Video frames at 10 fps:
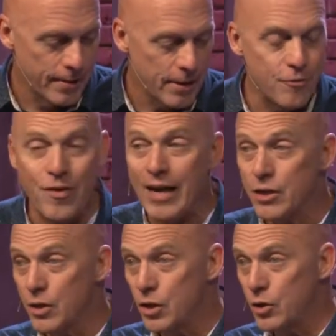In
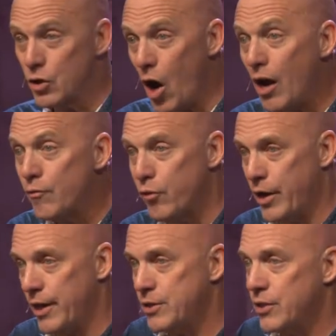fact,
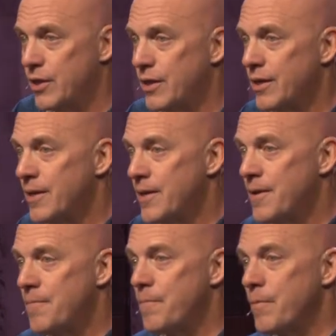conflict,
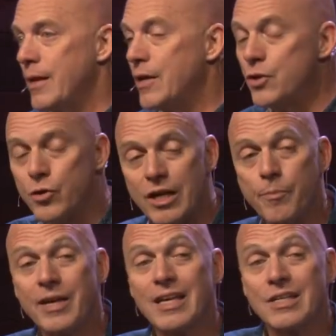and you need to
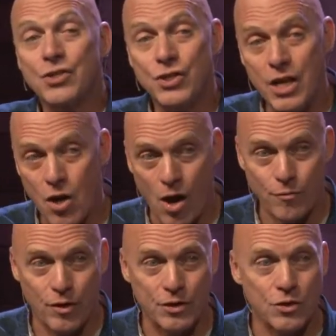begin to see
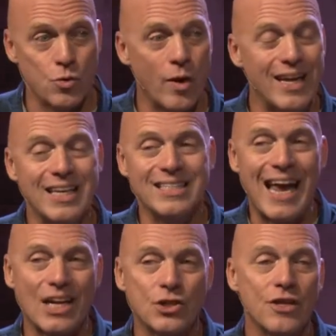conflict this way, is
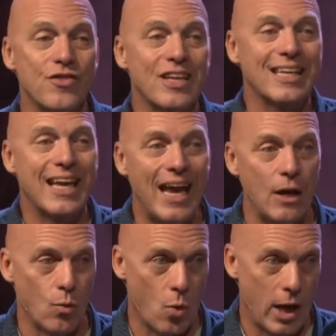actually the
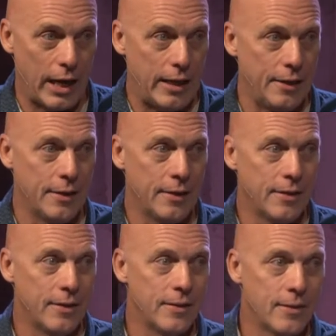gateway
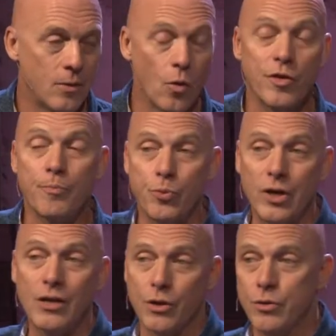or the
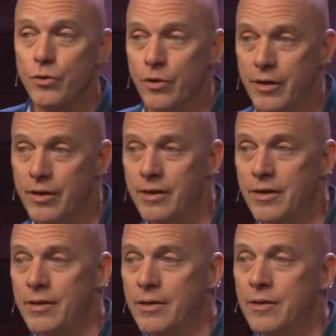prelude
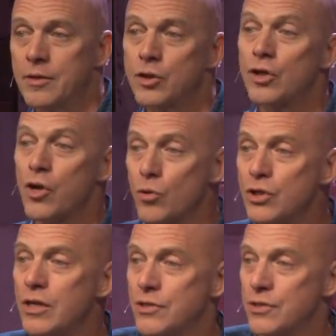to
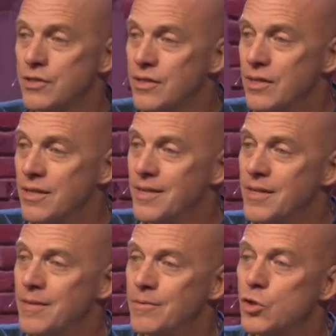closeness,
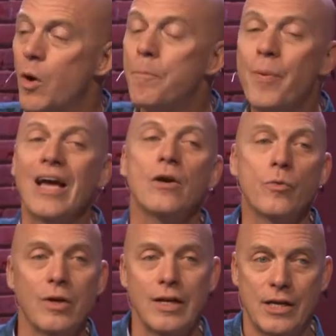to a better
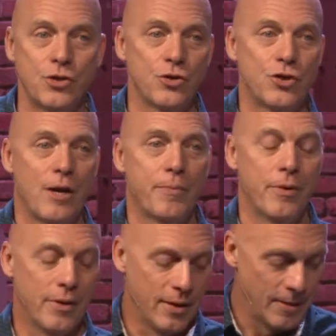relationship,
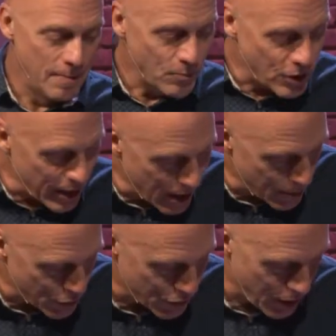to
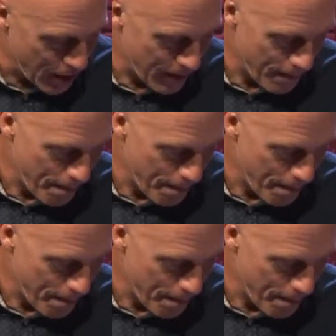intimacy.